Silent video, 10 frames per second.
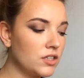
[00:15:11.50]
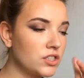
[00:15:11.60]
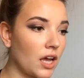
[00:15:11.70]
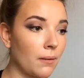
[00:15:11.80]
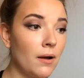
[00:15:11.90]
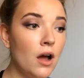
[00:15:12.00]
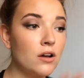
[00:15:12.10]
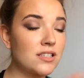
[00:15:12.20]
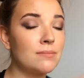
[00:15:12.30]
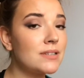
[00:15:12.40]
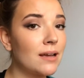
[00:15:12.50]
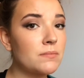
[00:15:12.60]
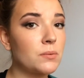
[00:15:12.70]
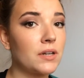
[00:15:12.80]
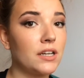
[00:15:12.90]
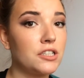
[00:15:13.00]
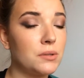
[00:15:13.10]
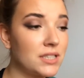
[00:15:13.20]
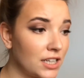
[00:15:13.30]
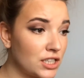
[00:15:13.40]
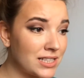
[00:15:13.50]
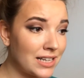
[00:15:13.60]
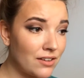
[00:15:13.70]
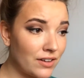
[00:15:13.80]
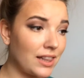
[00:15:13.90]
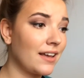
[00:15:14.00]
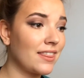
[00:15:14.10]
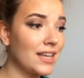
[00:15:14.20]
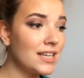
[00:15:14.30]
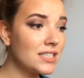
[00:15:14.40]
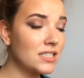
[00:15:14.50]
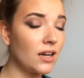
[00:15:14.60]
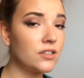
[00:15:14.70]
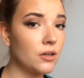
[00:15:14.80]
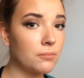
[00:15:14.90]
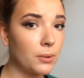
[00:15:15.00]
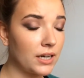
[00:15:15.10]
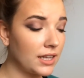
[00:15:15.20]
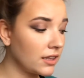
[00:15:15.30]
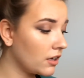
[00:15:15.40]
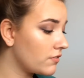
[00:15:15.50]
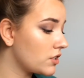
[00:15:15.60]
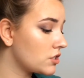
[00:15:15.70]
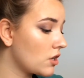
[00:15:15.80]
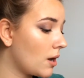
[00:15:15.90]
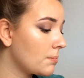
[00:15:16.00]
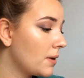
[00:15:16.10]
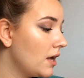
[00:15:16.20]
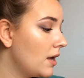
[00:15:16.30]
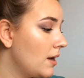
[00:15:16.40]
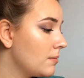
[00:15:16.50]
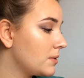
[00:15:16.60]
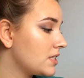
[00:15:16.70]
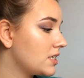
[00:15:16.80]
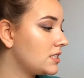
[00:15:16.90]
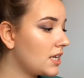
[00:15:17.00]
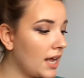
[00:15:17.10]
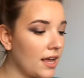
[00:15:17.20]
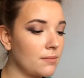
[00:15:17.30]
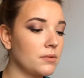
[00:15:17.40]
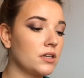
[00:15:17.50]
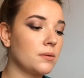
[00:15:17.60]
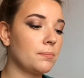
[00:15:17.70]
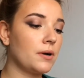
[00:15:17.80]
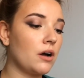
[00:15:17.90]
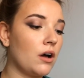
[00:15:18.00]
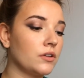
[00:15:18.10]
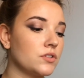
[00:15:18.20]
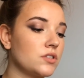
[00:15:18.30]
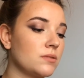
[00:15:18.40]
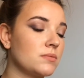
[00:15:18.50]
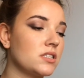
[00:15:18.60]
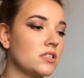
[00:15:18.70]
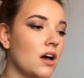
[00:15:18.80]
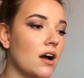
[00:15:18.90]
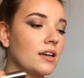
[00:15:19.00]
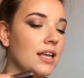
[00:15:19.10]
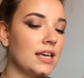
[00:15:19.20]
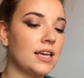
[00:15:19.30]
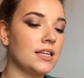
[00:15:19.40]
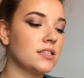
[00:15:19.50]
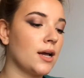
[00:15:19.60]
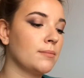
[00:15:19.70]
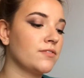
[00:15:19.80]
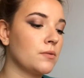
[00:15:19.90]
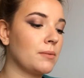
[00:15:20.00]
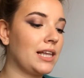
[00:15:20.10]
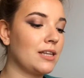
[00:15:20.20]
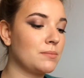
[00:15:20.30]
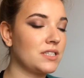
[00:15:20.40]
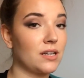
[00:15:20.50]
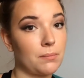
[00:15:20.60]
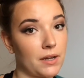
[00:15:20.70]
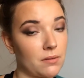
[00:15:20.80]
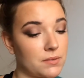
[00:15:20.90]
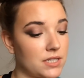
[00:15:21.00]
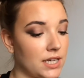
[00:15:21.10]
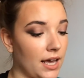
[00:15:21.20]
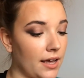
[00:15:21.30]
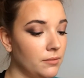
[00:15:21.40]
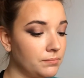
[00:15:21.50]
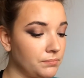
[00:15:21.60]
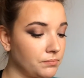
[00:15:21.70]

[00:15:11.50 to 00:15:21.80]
So sometimes what I do is I just leave it like this. I don't put anything over the top. But today I'm going to put on some Stark Naked Comfort Matte Lipstick by Urban Decay.